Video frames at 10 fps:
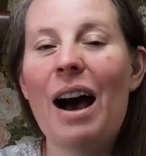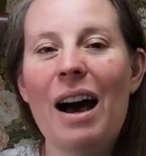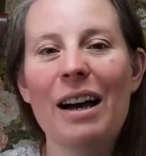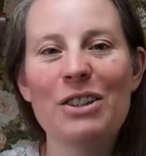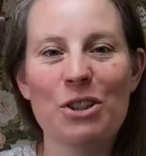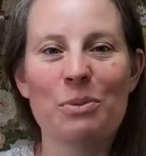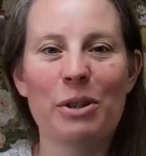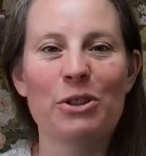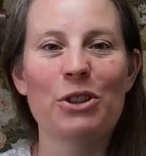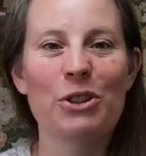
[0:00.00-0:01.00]
I just
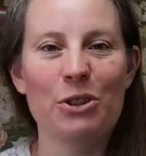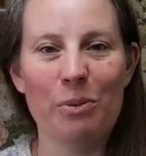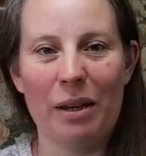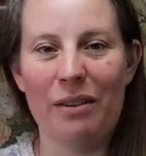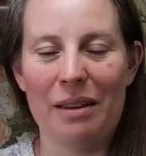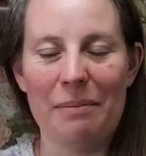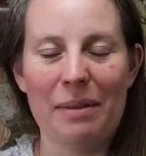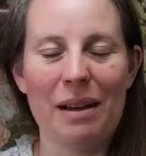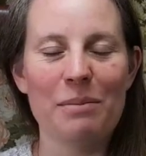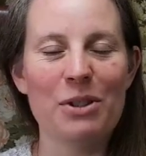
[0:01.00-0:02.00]
want to wear them.
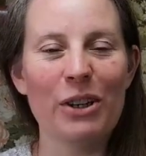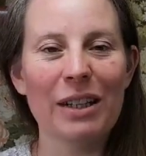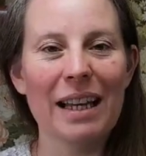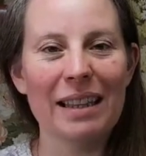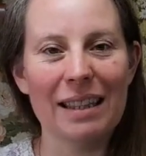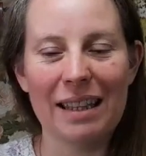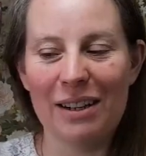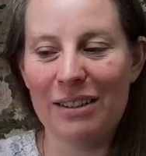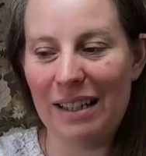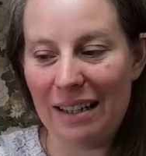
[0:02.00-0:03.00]
I'm so glad that they
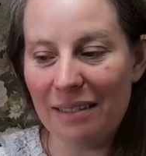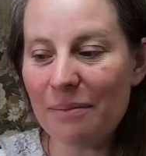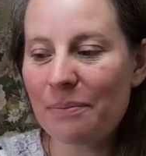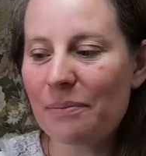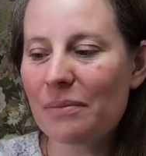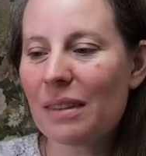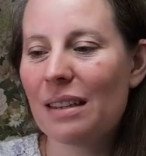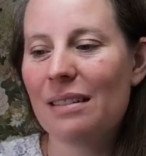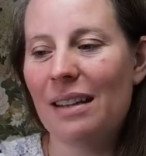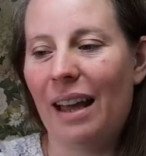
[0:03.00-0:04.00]
are done.
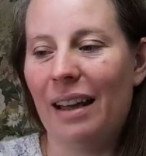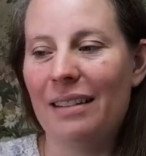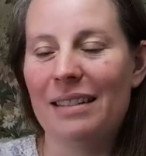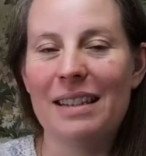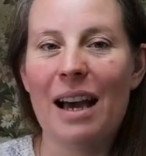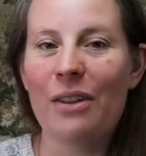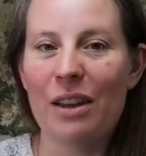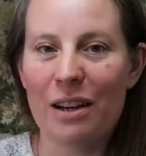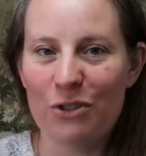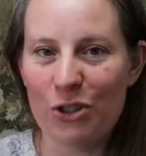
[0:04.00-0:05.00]
And now that
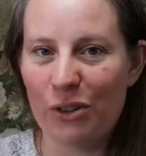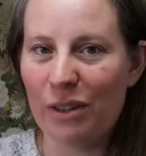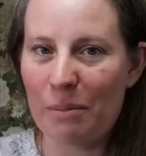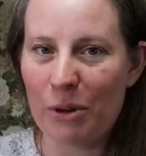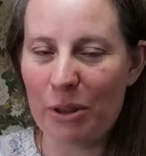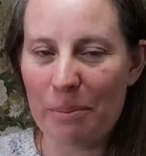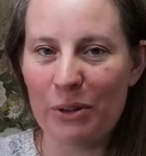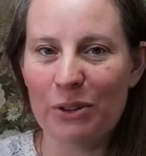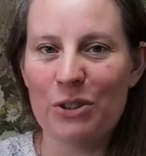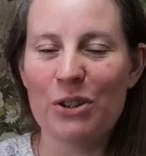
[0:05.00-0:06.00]
I've shown them on the
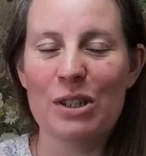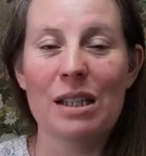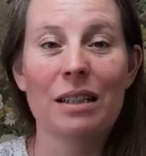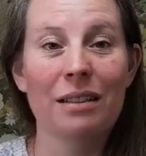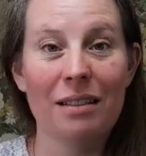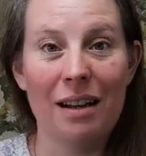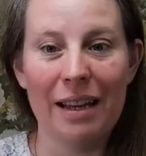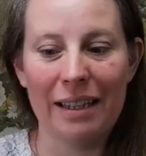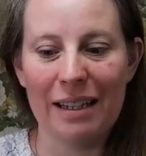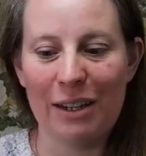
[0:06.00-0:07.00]
podcast, I
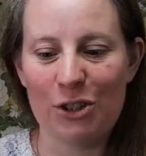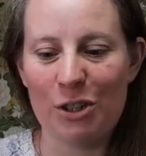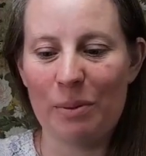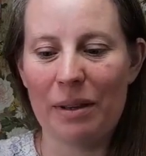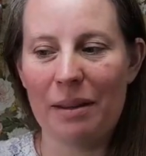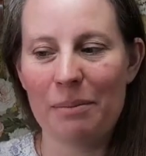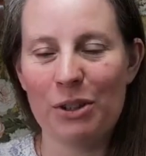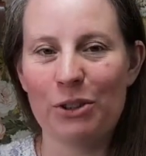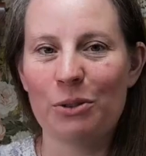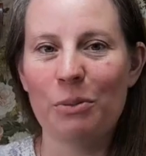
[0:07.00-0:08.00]
can actually wear them. So
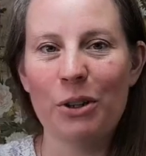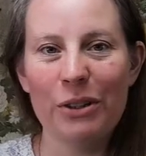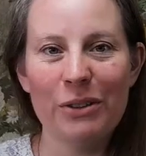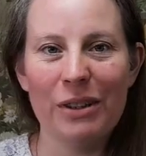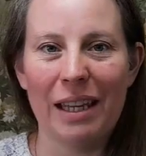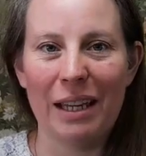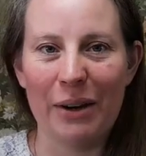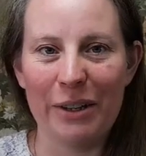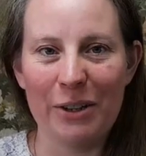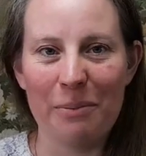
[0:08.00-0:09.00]
tomorrow they're
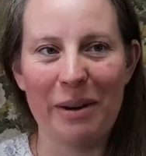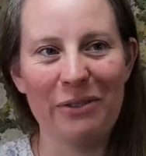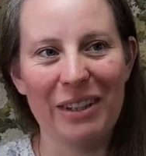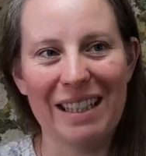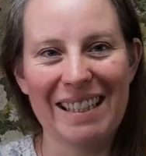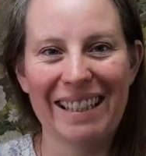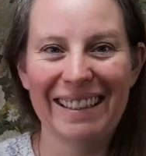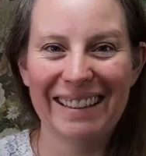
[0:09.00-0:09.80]
going on my feet.